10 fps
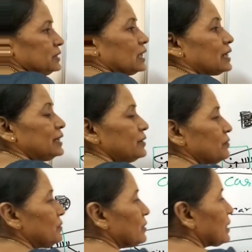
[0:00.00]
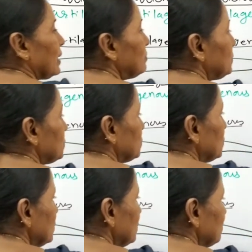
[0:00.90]
Third, come
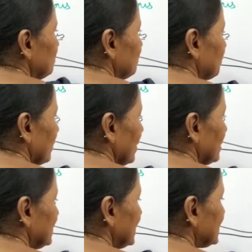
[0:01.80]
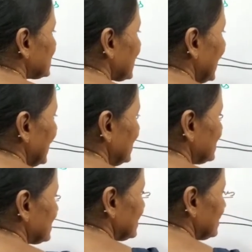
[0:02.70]
to the
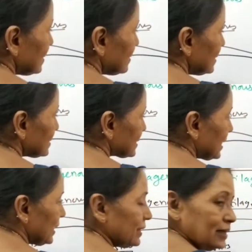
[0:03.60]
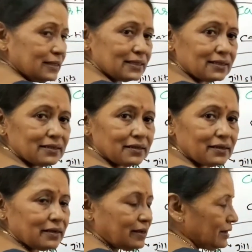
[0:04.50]
scales. The scales,
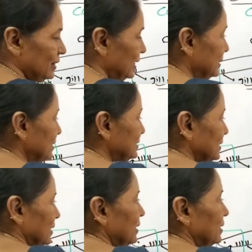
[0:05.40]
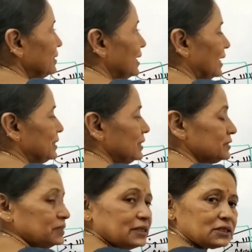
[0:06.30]
let us see, in
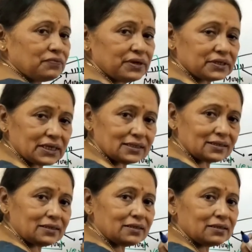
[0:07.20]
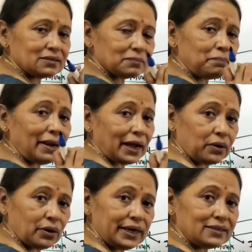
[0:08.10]
cartilaginous fishes, it is
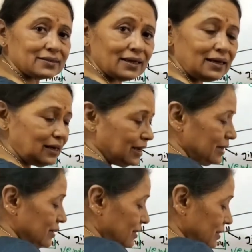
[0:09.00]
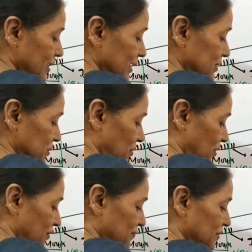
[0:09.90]
placoid scale. In case
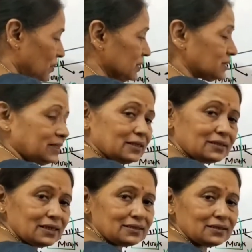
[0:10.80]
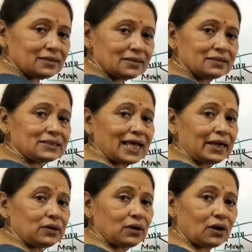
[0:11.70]
of osteichthyes, it is
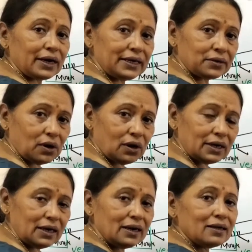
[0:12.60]
cycloid or